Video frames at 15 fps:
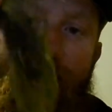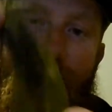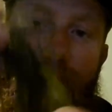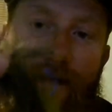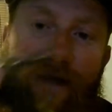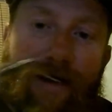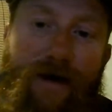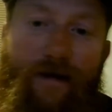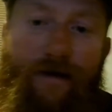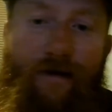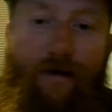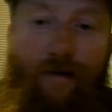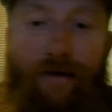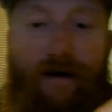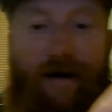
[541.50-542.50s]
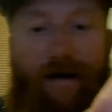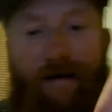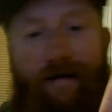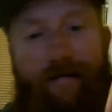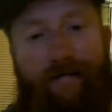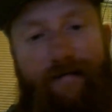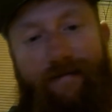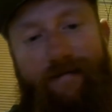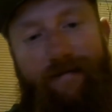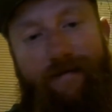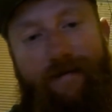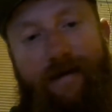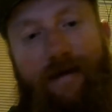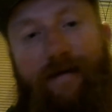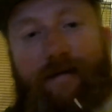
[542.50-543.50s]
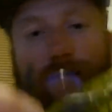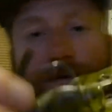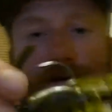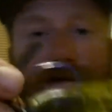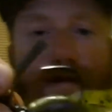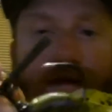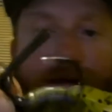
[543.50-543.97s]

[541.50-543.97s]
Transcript: the other way. See that? Where it's like